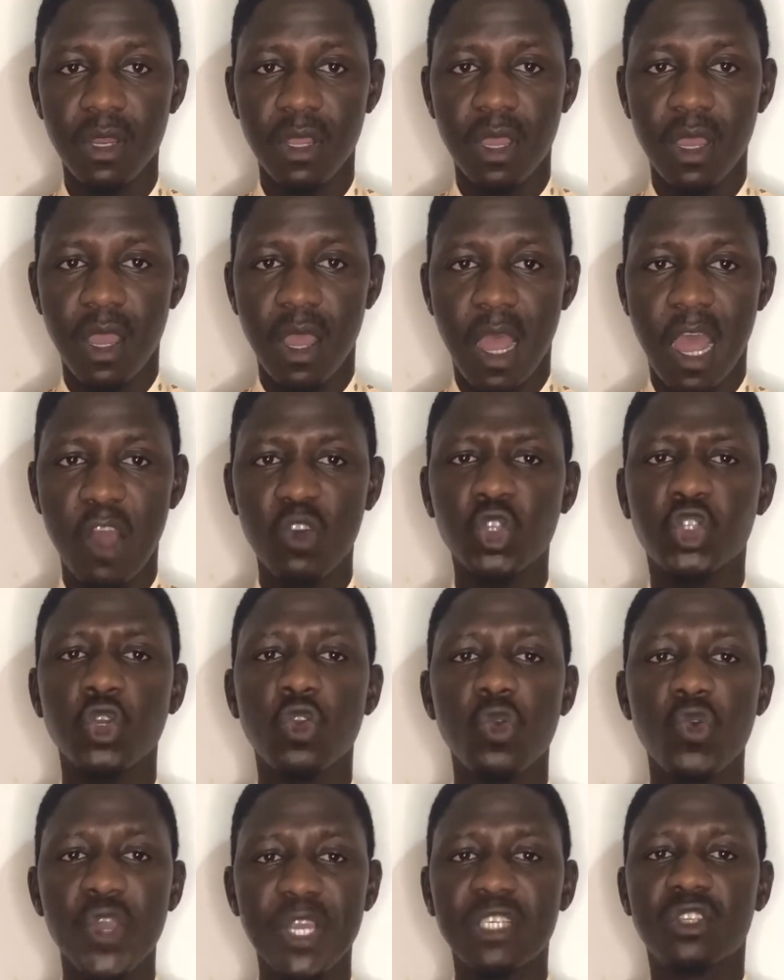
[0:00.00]
How should
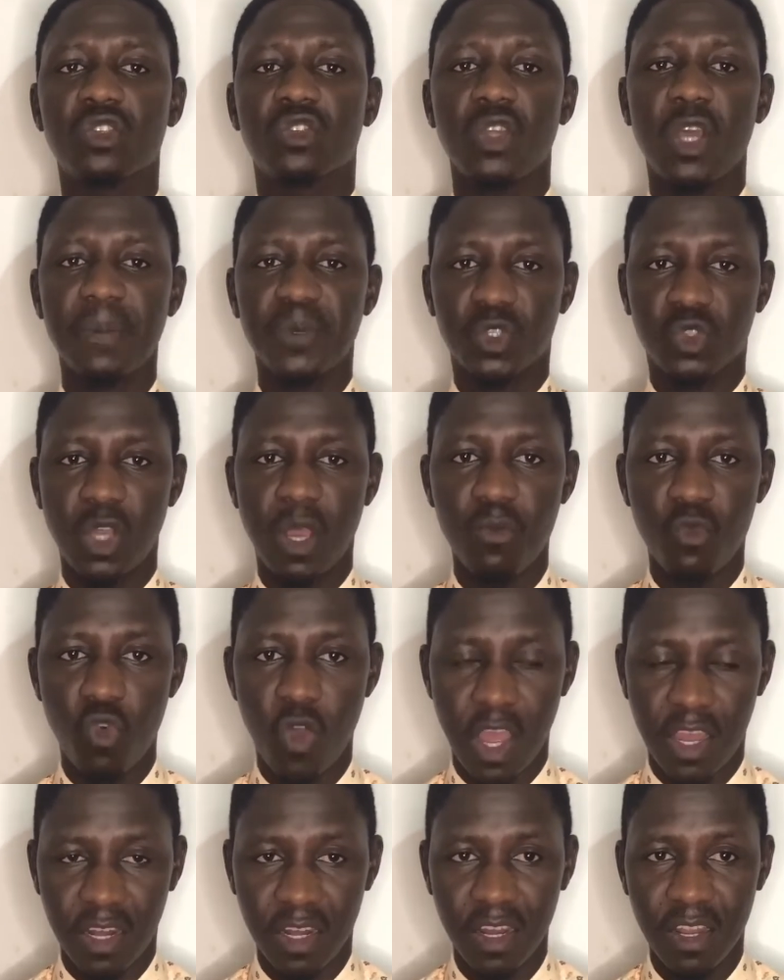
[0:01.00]
we stop
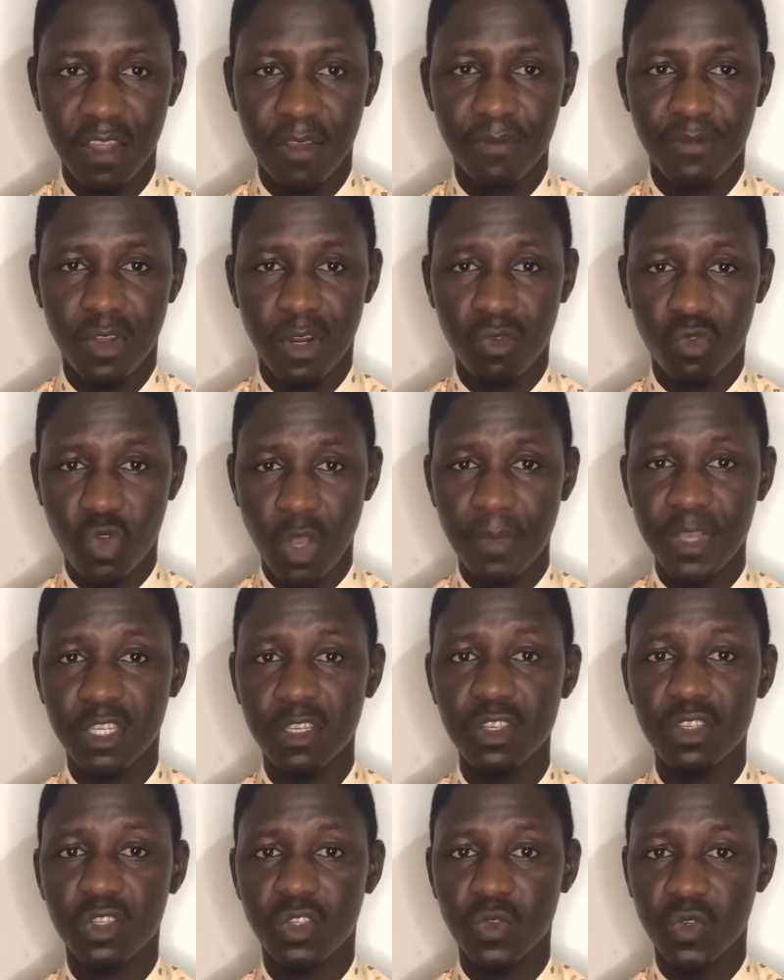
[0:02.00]
someone from
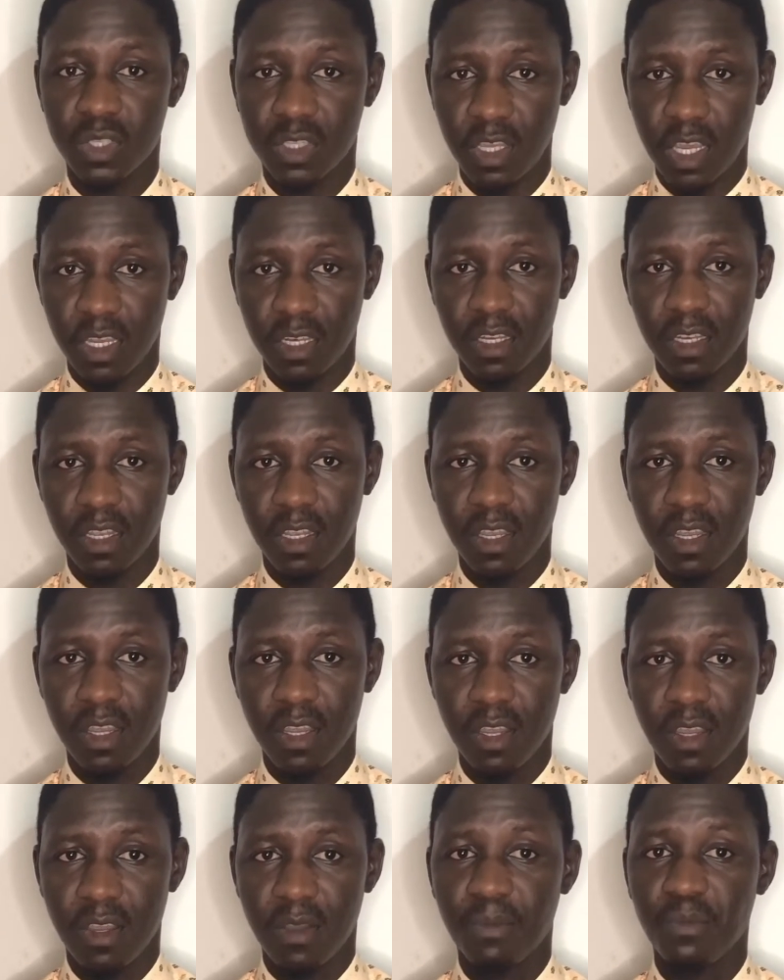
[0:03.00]
committing suicide?
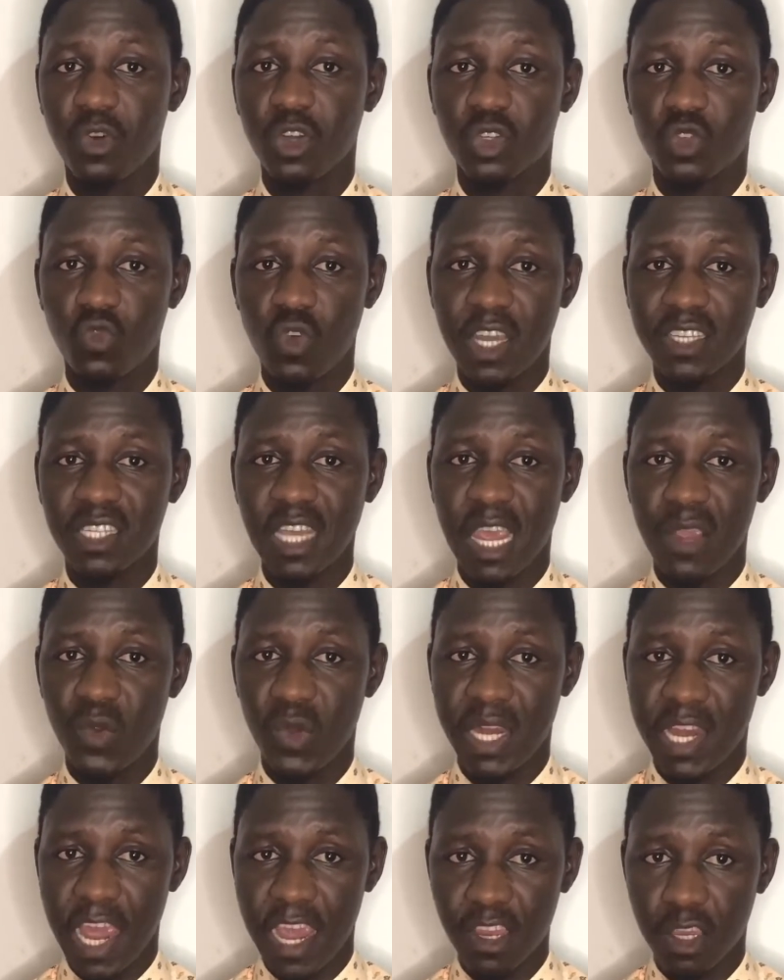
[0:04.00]
But what I
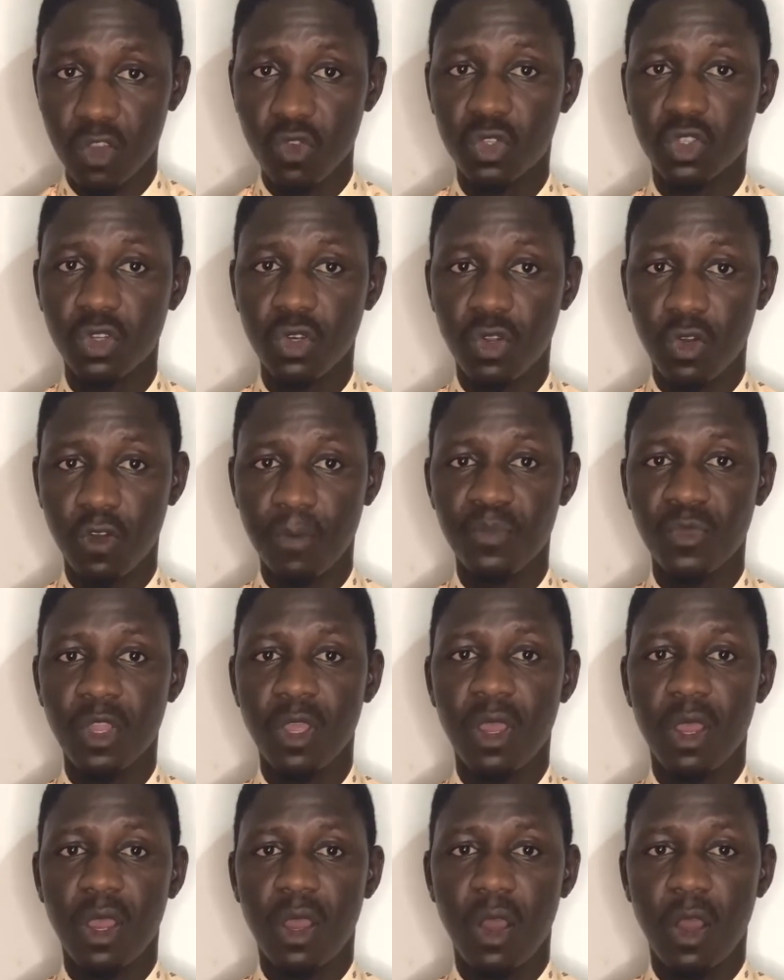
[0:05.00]
would like you to know,
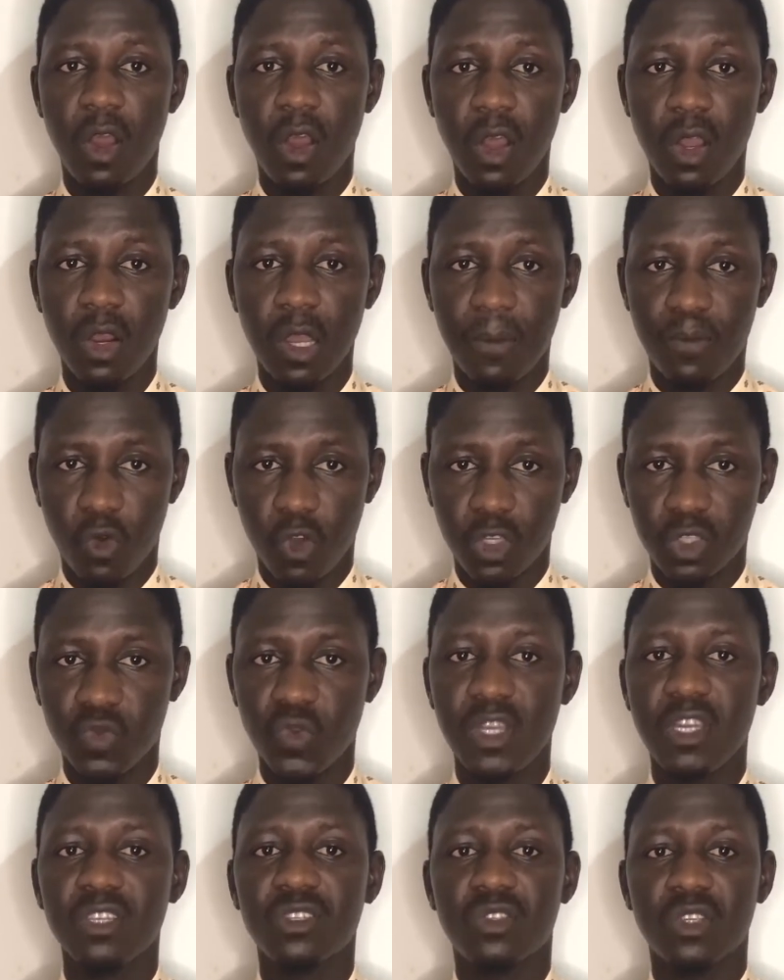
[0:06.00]
all of us,
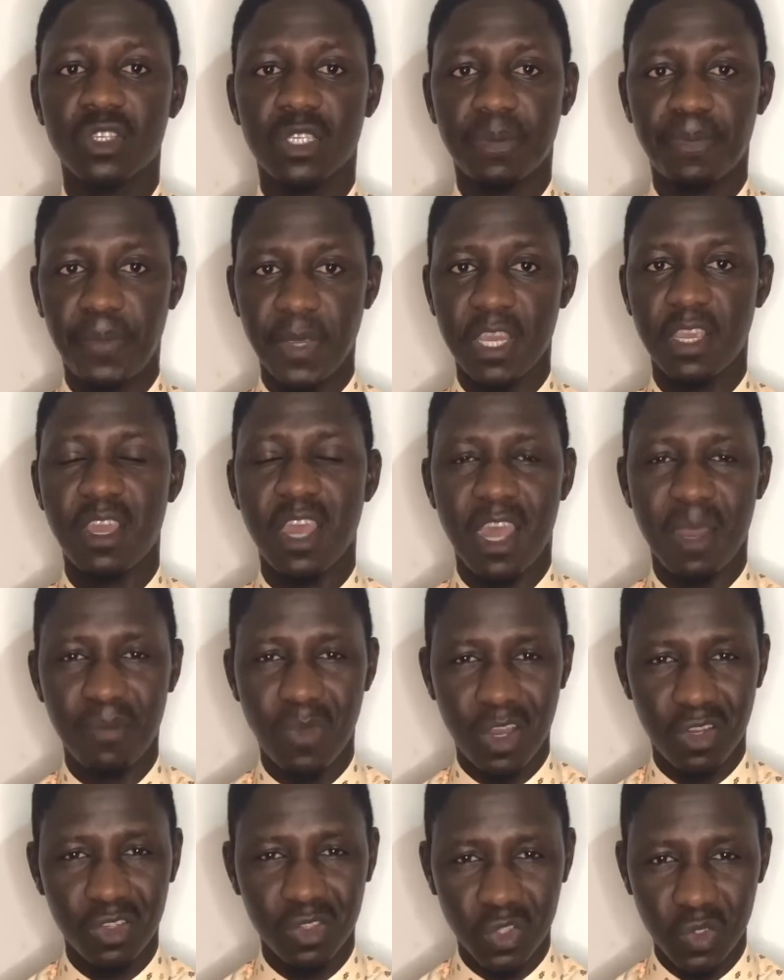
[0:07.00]
we need to speak
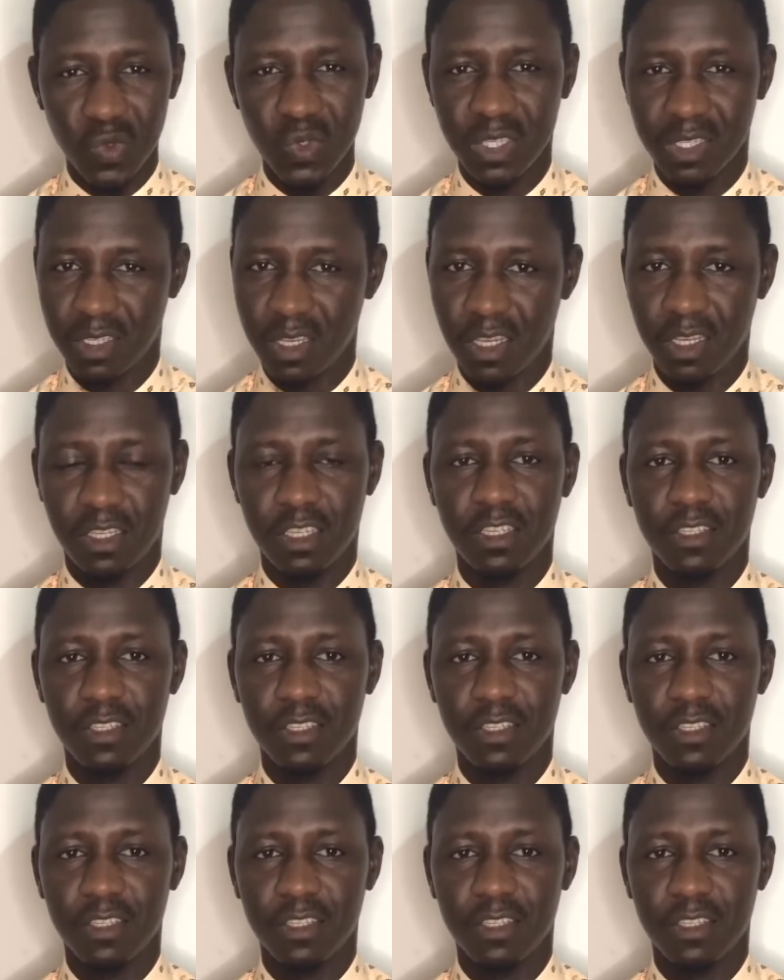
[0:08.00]
about suicide